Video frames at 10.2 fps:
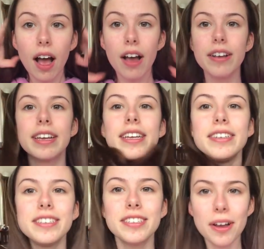
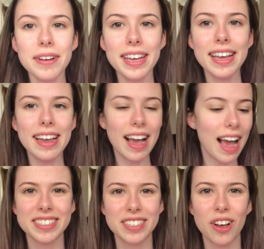Okie dokie.
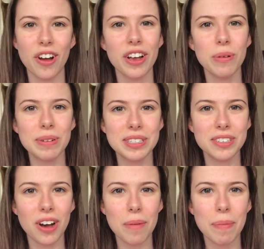So I always
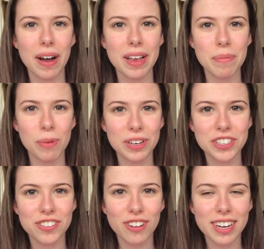start by
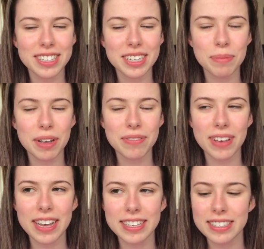moisturising my
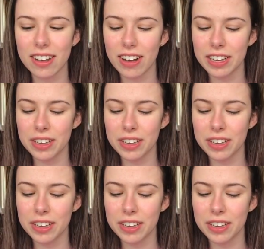face. I